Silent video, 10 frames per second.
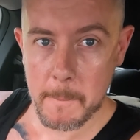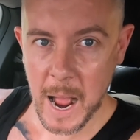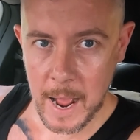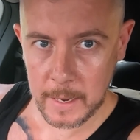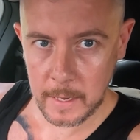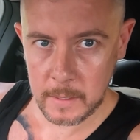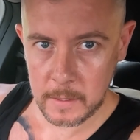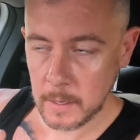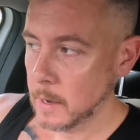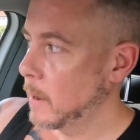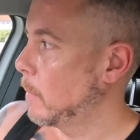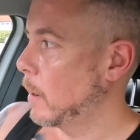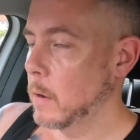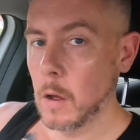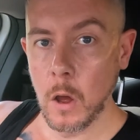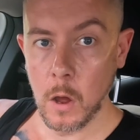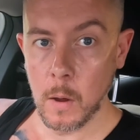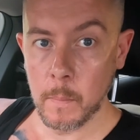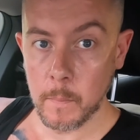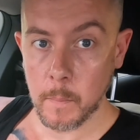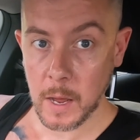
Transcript: bargains um,